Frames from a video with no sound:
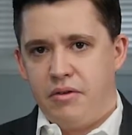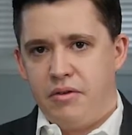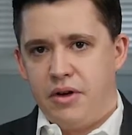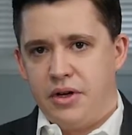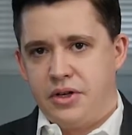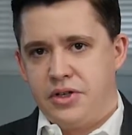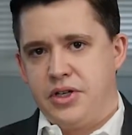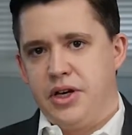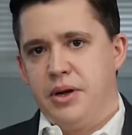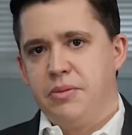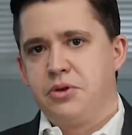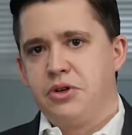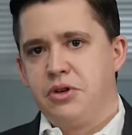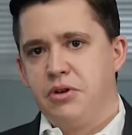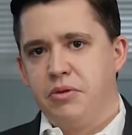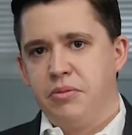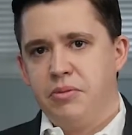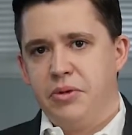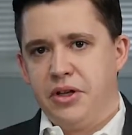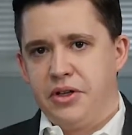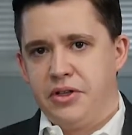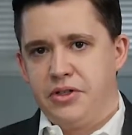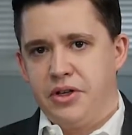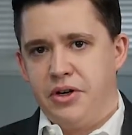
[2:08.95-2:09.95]
exceptional
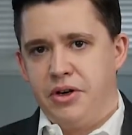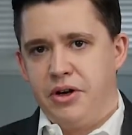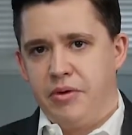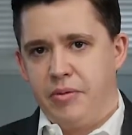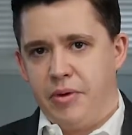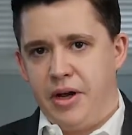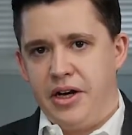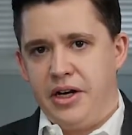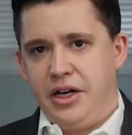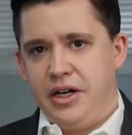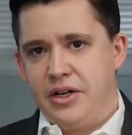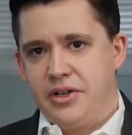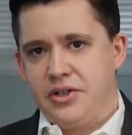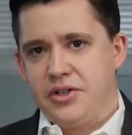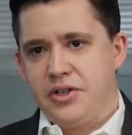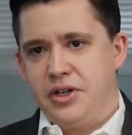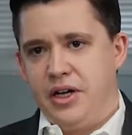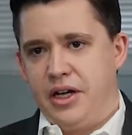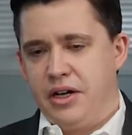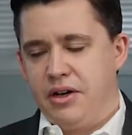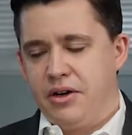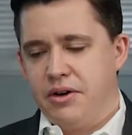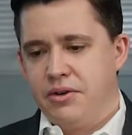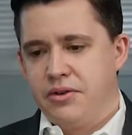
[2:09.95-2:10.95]
military readiness
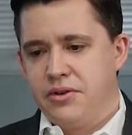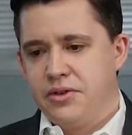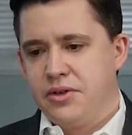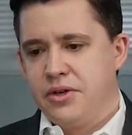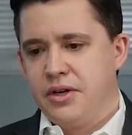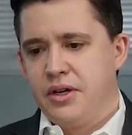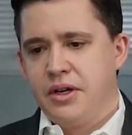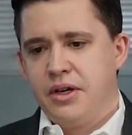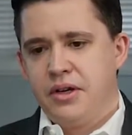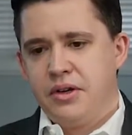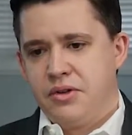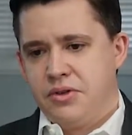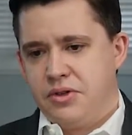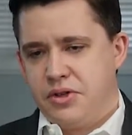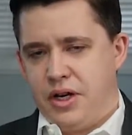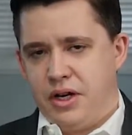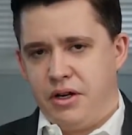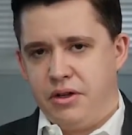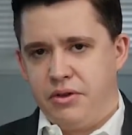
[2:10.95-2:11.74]
standards. So that